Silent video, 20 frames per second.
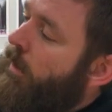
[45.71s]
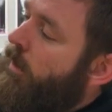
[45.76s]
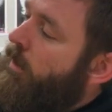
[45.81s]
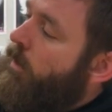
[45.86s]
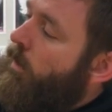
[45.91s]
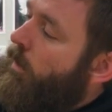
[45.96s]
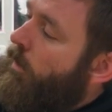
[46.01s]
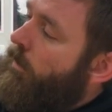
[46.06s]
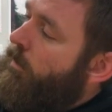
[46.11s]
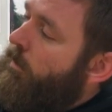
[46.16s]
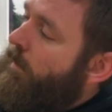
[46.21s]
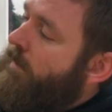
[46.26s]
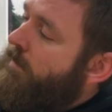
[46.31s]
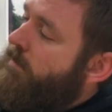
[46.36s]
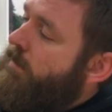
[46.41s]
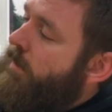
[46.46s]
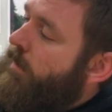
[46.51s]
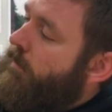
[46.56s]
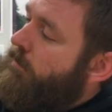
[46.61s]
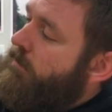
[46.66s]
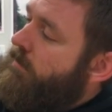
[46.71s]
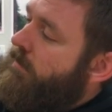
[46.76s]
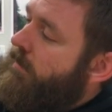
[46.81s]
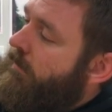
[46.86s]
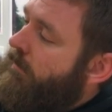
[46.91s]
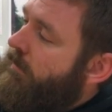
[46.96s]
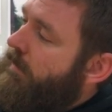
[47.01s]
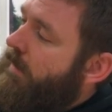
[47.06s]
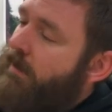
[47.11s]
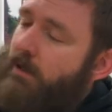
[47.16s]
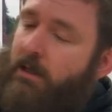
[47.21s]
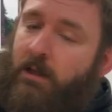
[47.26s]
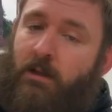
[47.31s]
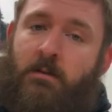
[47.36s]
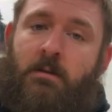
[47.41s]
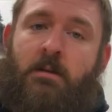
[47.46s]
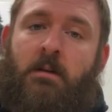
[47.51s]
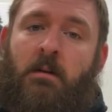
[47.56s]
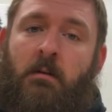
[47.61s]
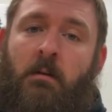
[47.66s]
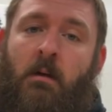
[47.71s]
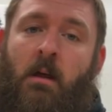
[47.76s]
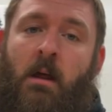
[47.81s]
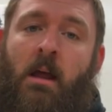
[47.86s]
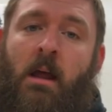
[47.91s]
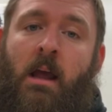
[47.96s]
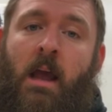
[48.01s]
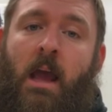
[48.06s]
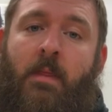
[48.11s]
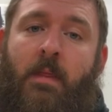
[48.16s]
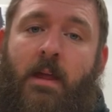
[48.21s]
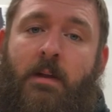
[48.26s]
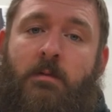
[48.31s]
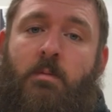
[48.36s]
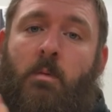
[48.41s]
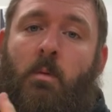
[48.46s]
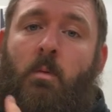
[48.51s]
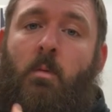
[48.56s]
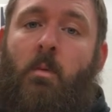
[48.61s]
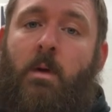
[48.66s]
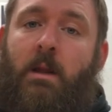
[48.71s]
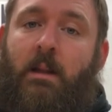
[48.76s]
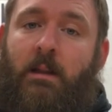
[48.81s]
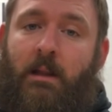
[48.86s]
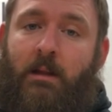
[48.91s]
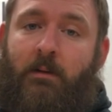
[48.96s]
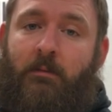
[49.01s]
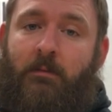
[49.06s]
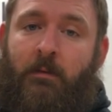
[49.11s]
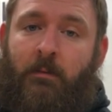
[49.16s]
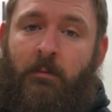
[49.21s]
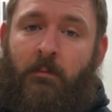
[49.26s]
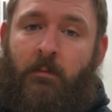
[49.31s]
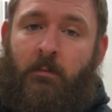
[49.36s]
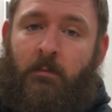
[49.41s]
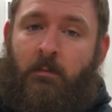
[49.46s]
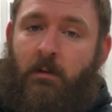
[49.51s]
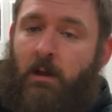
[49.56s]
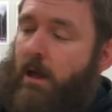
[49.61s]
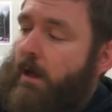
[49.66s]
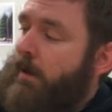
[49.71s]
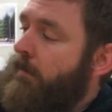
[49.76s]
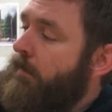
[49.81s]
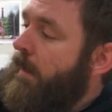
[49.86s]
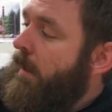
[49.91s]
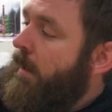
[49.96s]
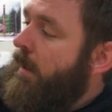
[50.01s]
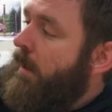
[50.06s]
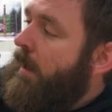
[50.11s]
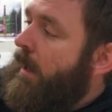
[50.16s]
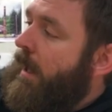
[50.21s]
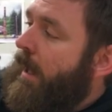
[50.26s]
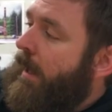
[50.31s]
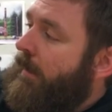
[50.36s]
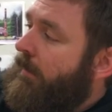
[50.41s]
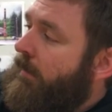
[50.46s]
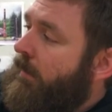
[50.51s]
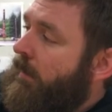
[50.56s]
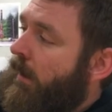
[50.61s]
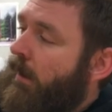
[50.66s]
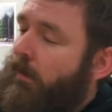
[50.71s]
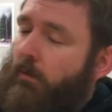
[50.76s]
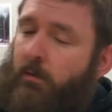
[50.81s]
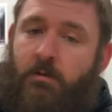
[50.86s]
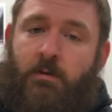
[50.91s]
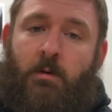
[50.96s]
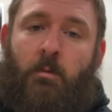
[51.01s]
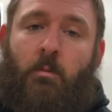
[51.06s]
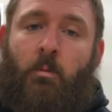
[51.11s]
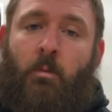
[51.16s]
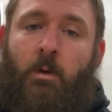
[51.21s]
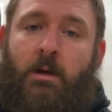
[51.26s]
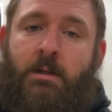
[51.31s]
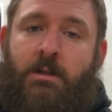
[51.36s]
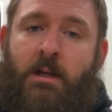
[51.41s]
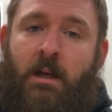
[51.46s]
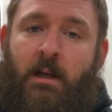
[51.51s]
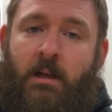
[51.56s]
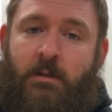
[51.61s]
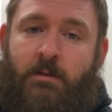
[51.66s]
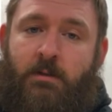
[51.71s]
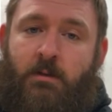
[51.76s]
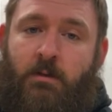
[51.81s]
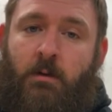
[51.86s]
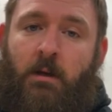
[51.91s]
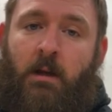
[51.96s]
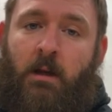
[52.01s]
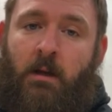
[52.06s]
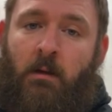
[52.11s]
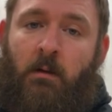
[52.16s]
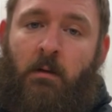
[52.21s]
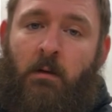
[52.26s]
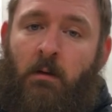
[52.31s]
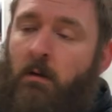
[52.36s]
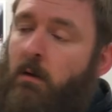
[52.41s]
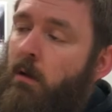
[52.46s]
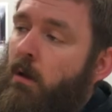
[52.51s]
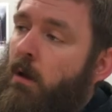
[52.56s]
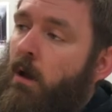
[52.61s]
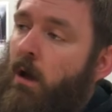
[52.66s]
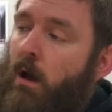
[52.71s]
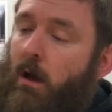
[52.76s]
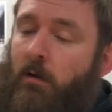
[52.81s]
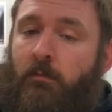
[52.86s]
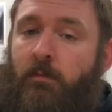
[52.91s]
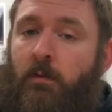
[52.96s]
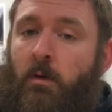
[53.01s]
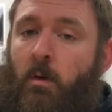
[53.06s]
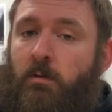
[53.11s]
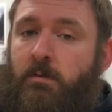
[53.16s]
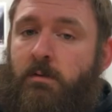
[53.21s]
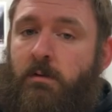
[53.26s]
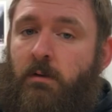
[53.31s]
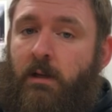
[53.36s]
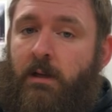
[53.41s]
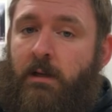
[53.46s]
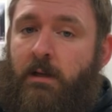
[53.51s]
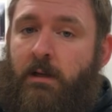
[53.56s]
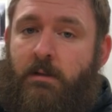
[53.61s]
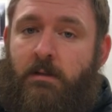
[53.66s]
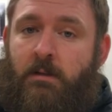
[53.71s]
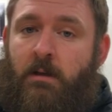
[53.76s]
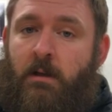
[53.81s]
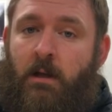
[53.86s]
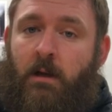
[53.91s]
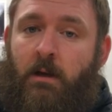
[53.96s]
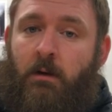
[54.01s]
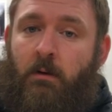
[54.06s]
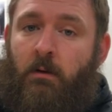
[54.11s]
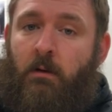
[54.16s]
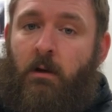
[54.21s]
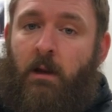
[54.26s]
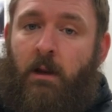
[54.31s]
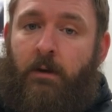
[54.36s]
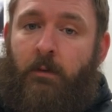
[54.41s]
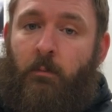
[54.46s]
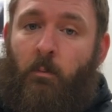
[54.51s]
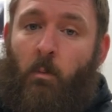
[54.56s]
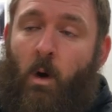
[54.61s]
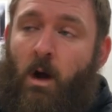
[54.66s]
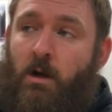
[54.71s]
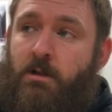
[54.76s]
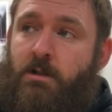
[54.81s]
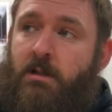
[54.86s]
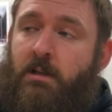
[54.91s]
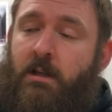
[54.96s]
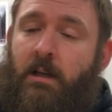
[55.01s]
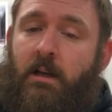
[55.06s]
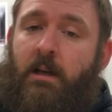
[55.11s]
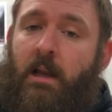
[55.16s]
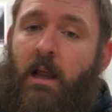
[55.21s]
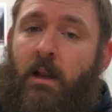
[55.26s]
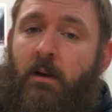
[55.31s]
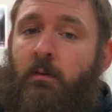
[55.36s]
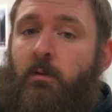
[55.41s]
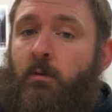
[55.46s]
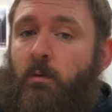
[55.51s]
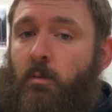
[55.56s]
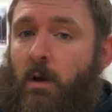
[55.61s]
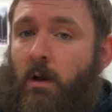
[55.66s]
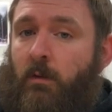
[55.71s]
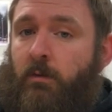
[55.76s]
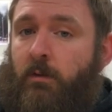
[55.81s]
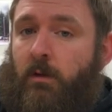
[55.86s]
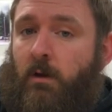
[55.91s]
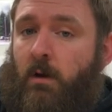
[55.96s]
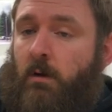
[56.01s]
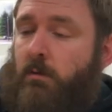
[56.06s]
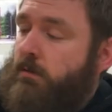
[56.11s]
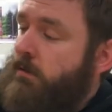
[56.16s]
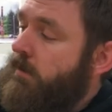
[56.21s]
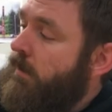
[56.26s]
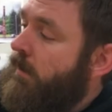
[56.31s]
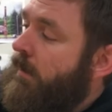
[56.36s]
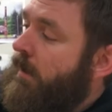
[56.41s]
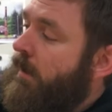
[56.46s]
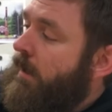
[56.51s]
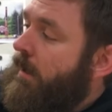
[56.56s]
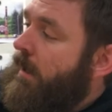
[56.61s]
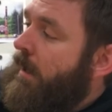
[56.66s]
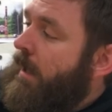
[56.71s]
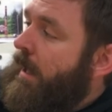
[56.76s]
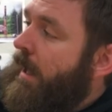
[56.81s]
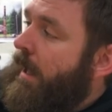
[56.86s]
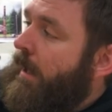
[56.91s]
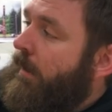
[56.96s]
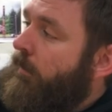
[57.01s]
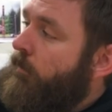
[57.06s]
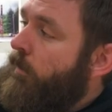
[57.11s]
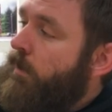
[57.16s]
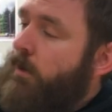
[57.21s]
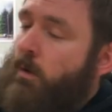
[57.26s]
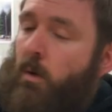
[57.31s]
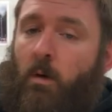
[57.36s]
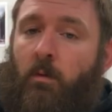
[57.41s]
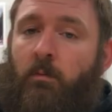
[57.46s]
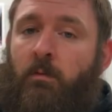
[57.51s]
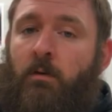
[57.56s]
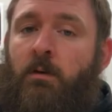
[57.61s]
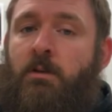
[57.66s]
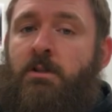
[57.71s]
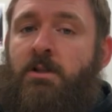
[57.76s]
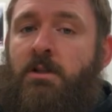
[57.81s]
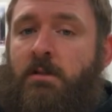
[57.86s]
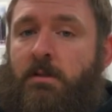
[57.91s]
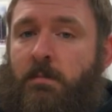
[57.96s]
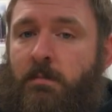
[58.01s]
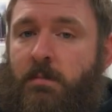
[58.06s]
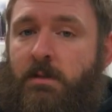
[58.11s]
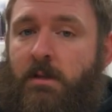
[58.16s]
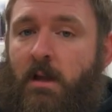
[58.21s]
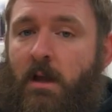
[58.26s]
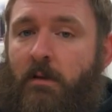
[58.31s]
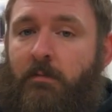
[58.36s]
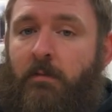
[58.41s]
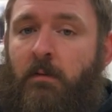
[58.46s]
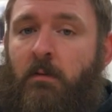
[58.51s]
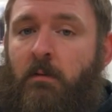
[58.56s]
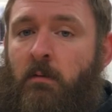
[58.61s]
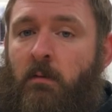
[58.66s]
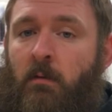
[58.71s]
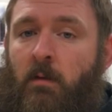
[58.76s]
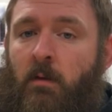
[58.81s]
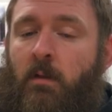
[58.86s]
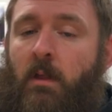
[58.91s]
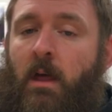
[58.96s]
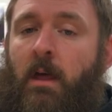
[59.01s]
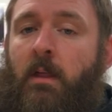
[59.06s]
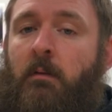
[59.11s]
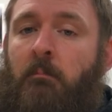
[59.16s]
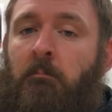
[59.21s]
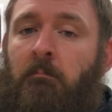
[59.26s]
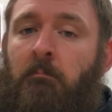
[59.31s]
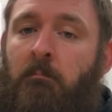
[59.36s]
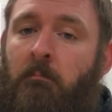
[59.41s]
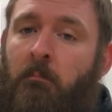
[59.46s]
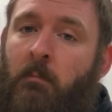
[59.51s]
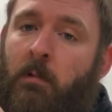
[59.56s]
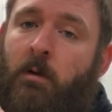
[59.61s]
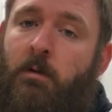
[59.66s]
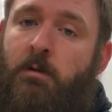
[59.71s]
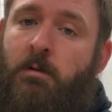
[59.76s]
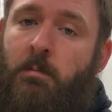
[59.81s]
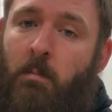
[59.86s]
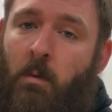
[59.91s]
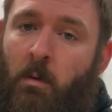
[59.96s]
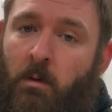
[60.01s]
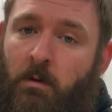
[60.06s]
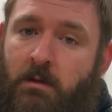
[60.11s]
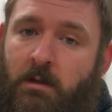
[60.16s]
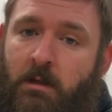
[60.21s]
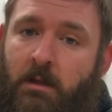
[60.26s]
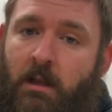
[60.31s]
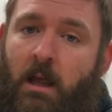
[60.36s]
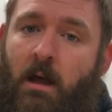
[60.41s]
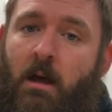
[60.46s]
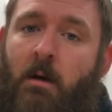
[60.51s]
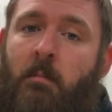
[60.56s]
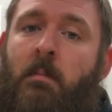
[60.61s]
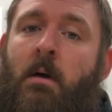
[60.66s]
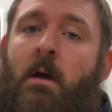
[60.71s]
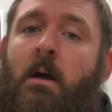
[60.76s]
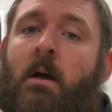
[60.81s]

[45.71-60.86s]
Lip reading: Northwest Coast Indians, and that's where we live, okay? And there's a rich history of coastal Indians here in Washington and throughout the coast. And we go over just some stuff that is important to them,